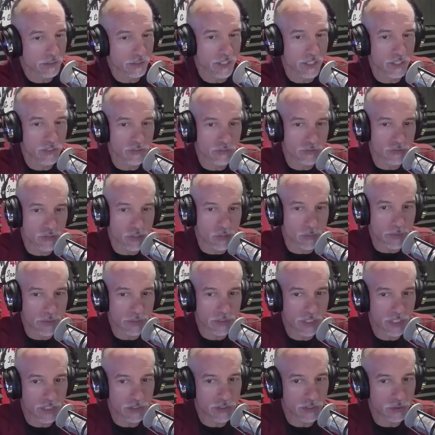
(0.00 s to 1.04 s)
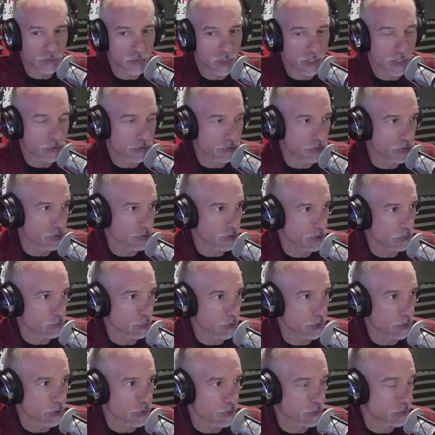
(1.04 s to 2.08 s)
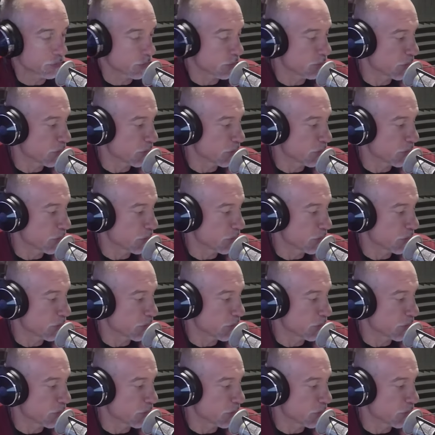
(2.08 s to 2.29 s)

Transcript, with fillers: Ladies and gentlemen, Casie Rogers is with us from